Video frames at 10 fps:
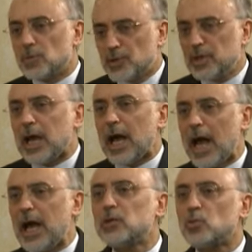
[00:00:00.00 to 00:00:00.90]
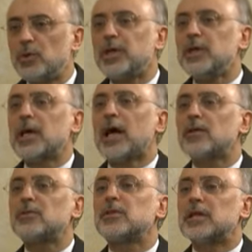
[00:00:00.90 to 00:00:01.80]
See, had we
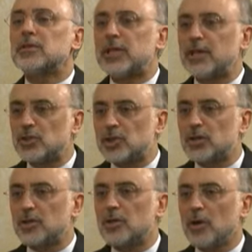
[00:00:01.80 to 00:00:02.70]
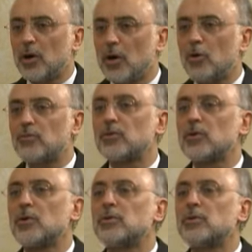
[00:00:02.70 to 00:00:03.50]
had the intention of